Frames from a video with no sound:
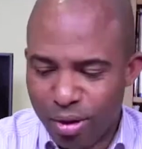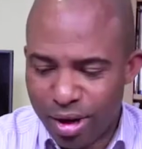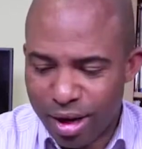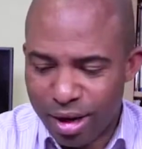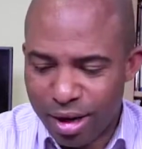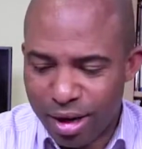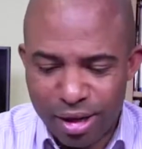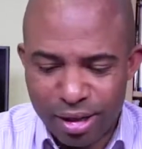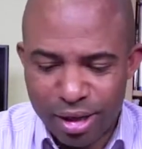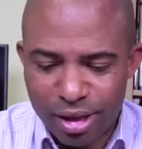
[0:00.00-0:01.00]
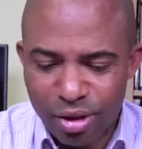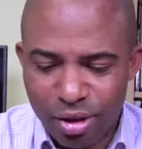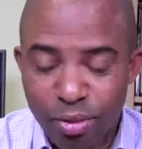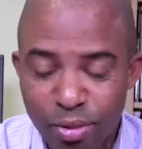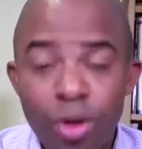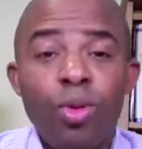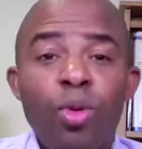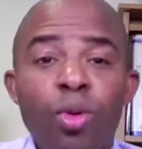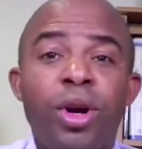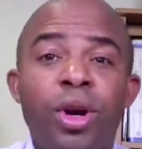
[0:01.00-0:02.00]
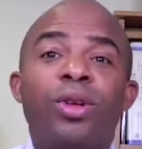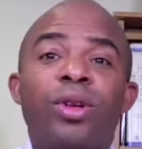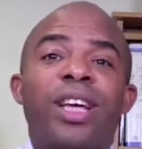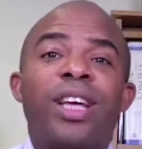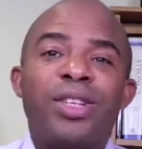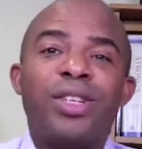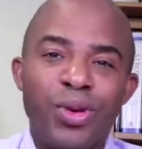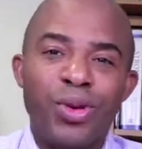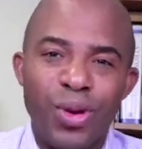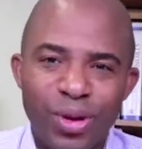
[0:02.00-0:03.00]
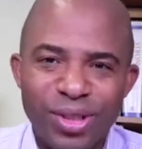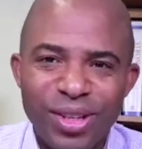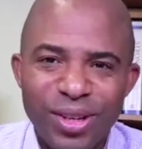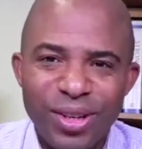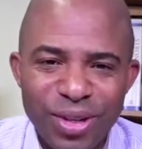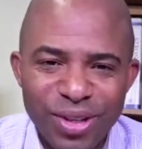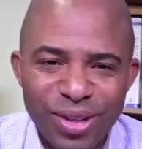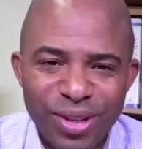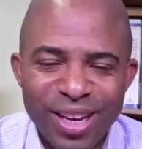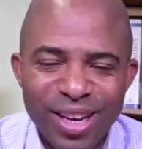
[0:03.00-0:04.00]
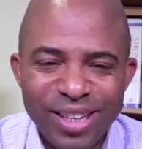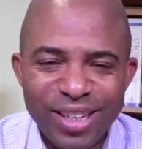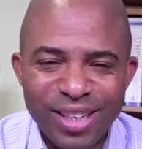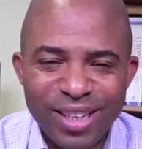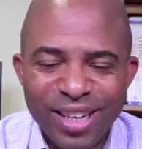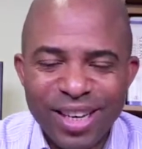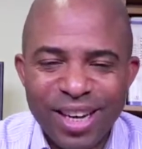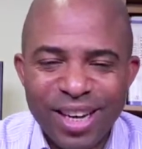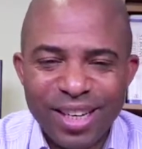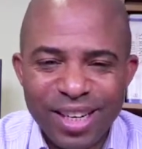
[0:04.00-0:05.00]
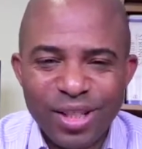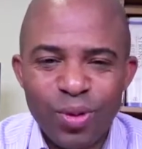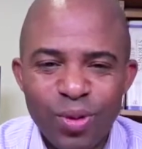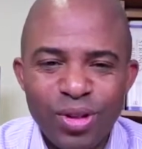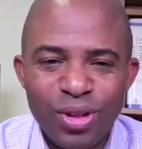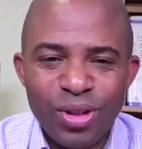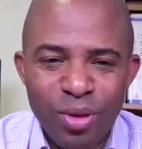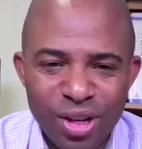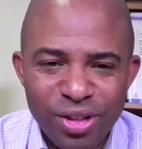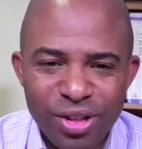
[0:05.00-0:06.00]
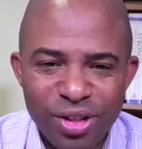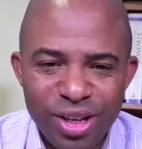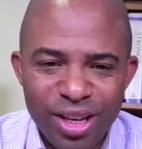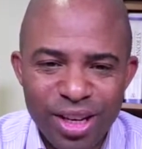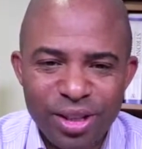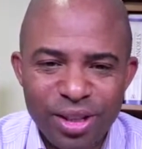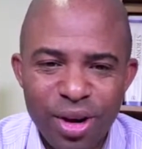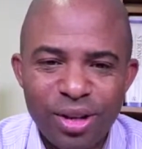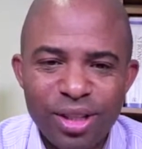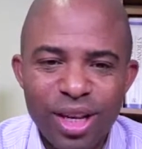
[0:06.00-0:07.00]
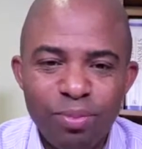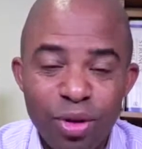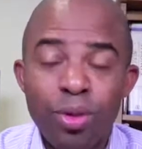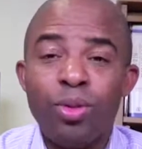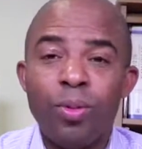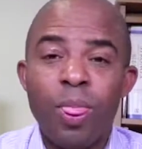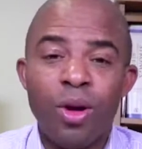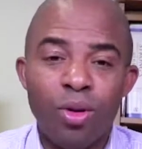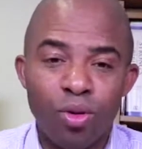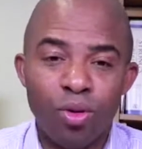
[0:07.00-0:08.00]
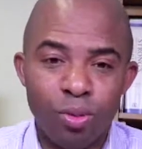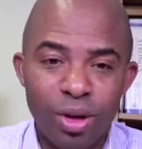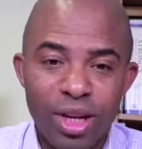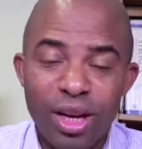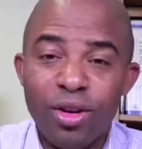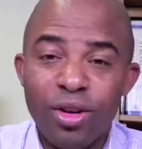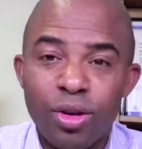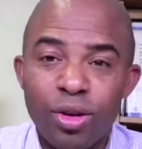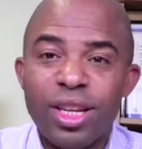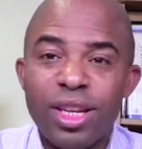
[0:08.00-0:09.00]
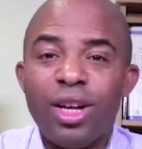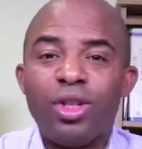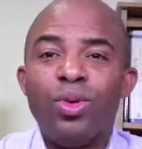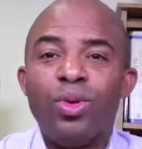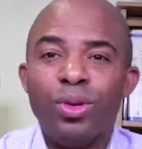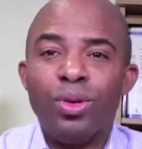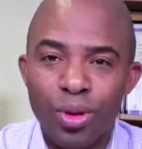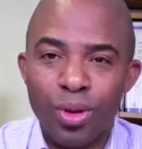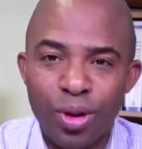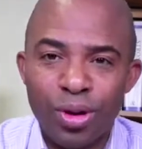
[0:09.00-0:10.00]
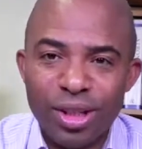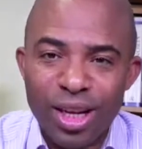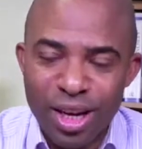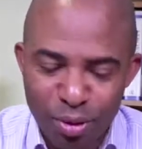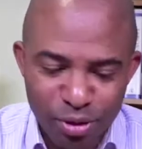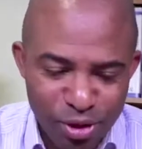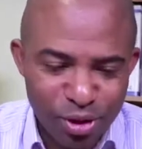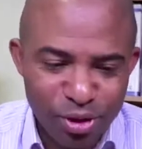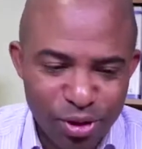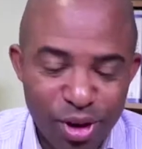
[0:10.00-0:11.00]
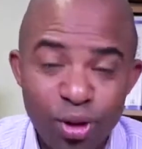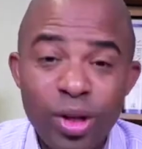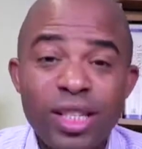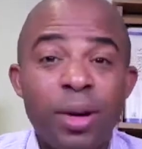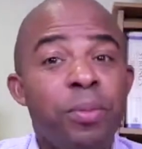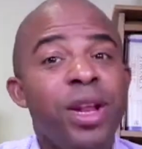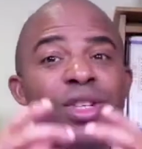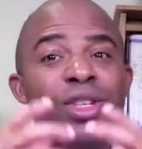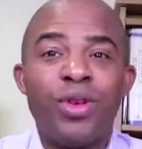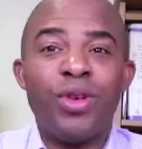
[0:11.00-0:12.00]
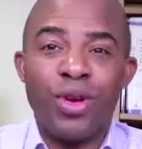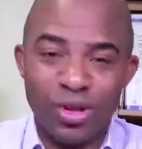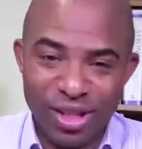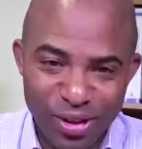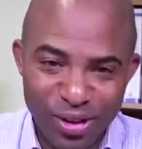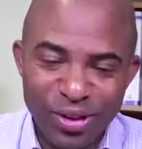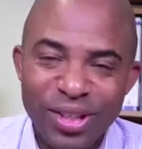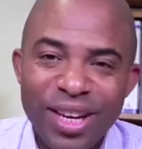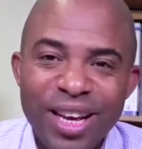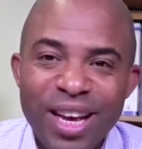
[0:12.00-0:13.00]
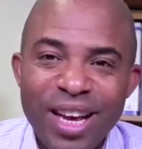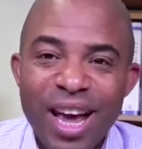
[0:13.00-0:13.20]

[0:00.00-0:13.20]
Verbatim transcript: you know, uh, and uh, so that people will be reconciled to God. Praise the Lord. Hallelujah. And that is what you know, the ministry is about, that people would be then reconciled to who? To God in the name of Jesus Christ. So it is a ministry of reconciliation.